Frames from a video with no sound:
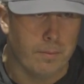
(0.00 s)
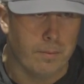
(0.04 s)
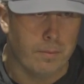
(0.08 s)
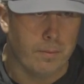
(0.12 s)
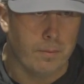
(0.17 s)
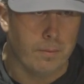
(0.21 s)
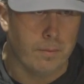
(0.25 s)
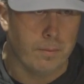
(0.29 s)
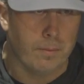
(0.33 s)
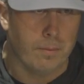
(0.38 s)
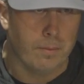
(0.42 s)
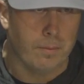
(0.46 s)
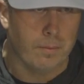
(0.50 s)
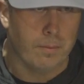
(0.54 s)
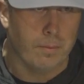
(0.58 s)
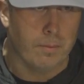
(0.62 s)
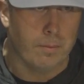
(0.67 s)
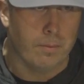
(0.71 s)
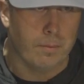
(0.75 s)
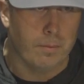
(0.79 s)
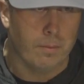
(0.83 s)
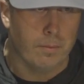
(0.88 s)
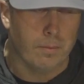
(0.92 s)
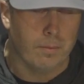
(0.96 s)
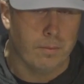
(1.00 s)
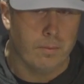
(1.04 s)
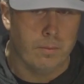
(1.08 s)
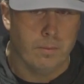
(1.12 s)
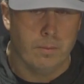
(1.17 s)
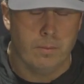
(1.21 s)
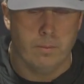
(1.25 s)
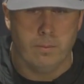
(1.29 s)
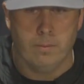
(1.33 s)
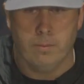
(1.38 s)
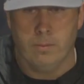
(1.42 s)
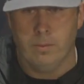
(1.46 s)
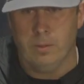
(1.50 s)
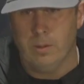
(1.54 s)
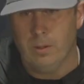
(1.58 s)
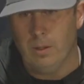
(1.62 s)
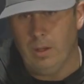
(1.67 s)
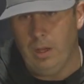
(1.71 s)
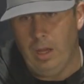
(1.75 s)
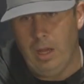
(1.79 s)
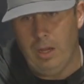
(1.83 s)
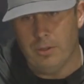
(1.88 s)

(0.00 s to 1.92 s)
change the momentum thing?